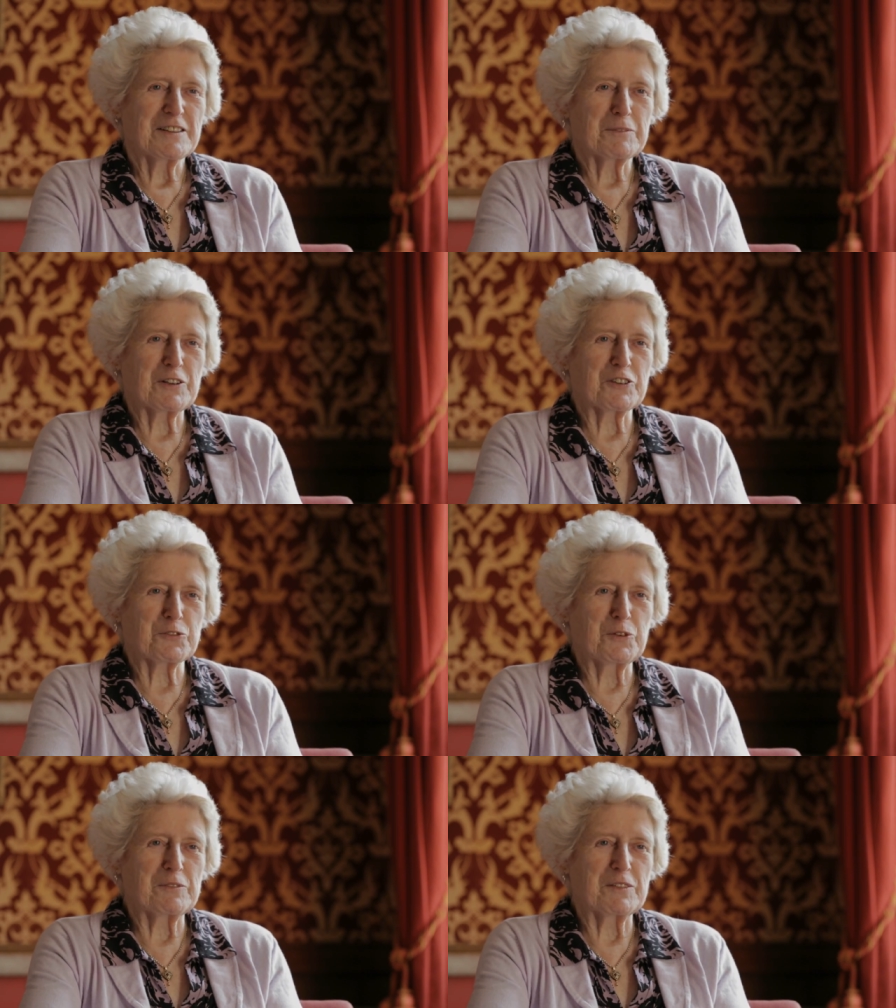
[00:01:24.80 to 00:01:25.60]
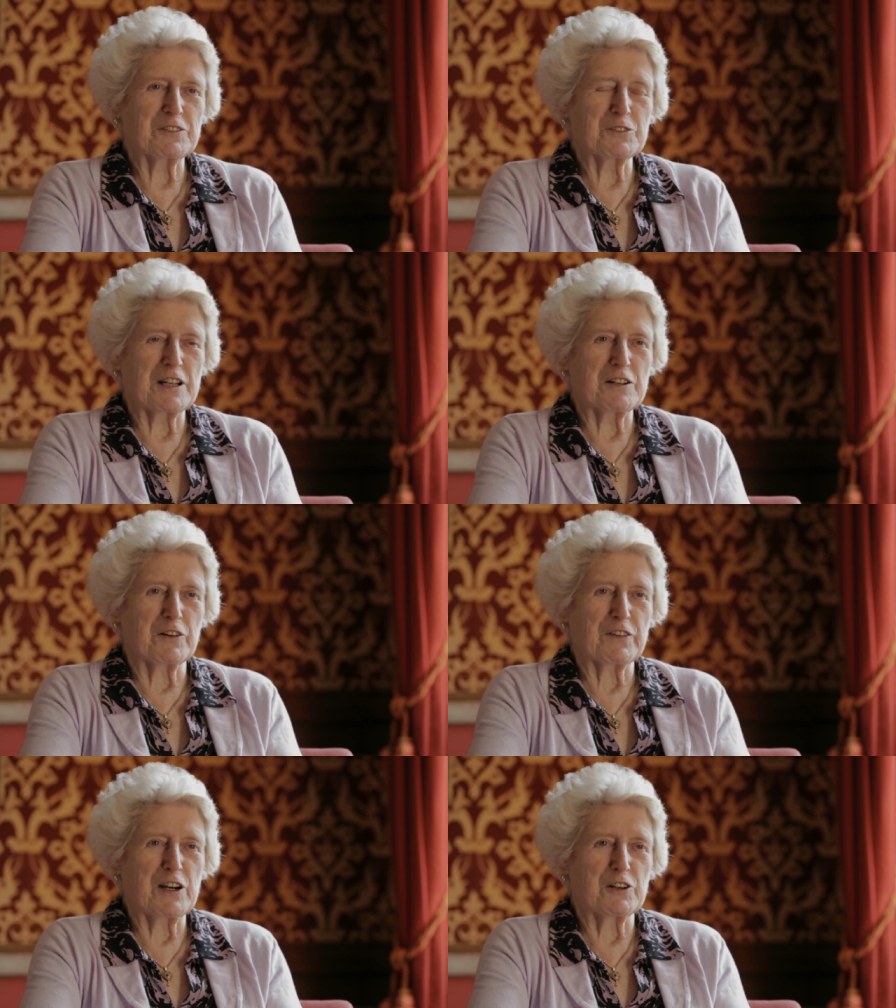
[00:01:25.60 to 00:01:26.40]
because women, you know,
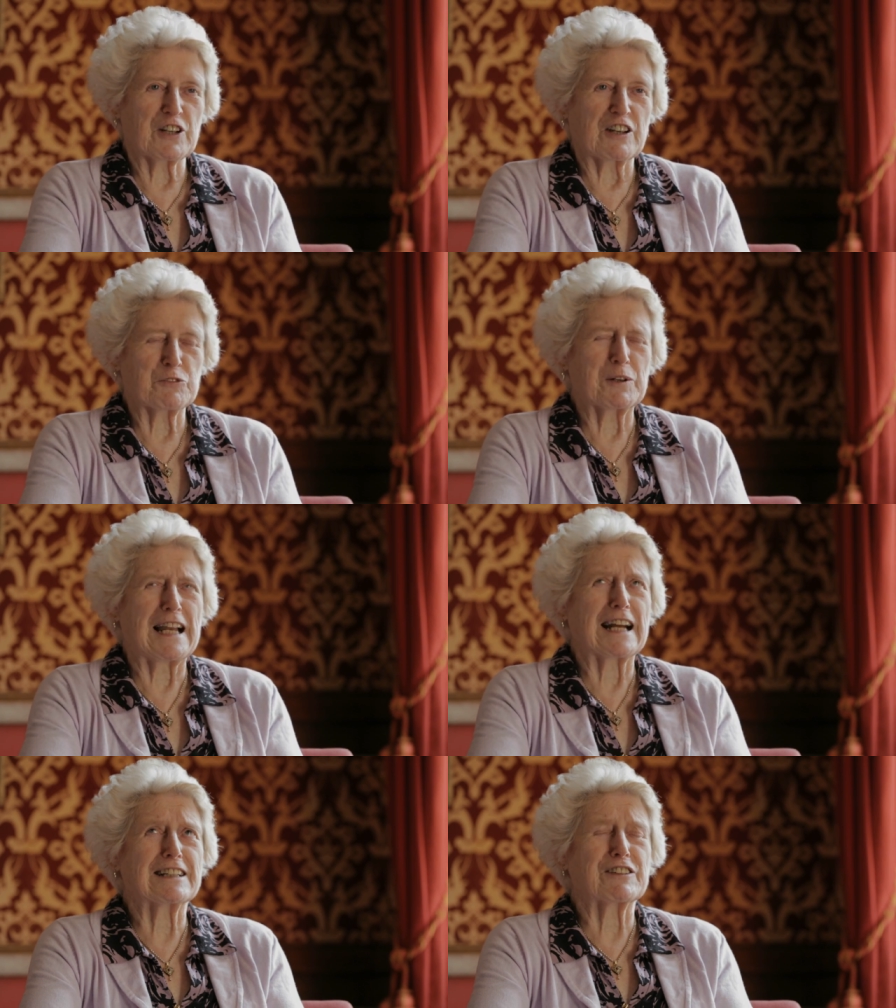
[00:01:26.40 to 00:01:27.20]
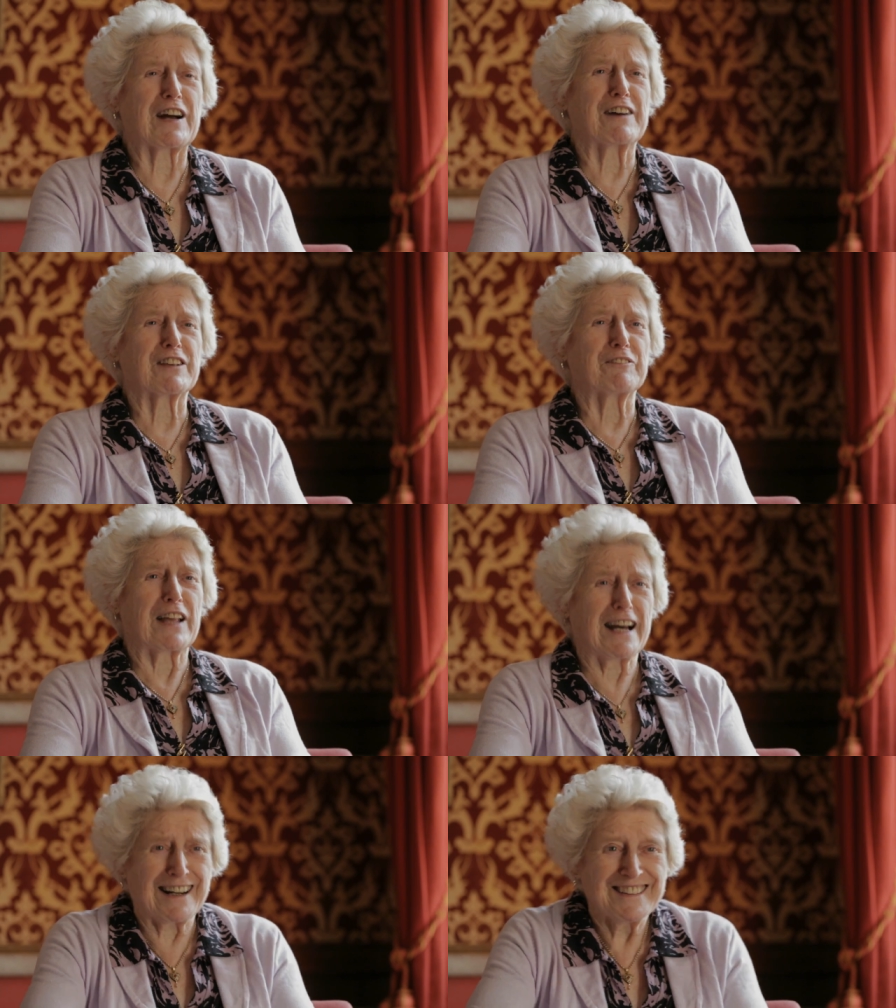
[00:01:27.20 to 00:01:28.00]
on the whole, judges wouldn't like it if I
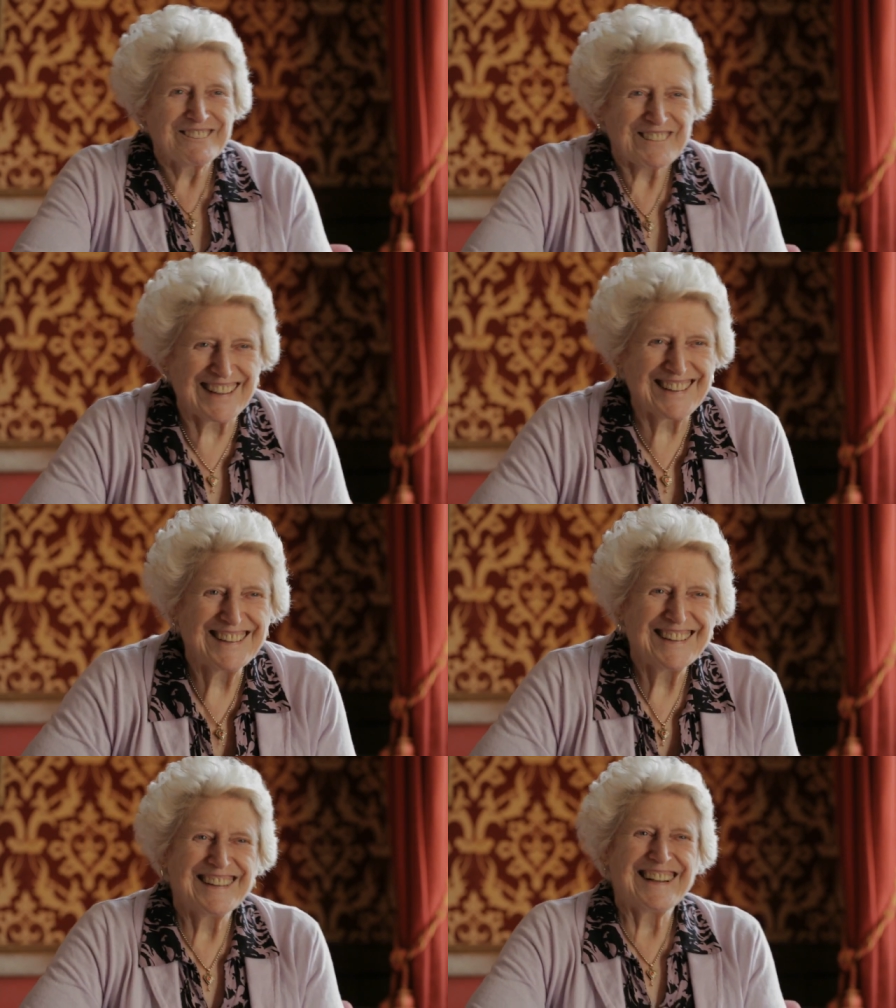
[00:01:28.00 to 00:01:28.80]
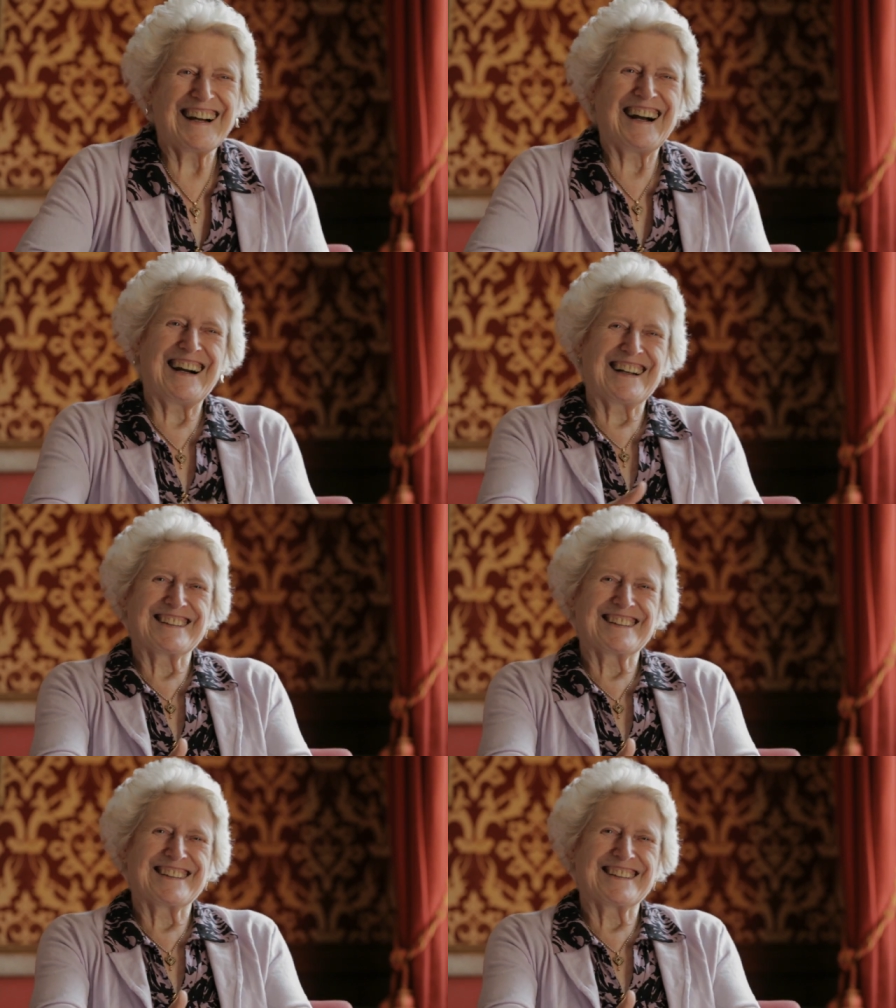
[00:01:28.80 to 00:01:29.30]
was up there.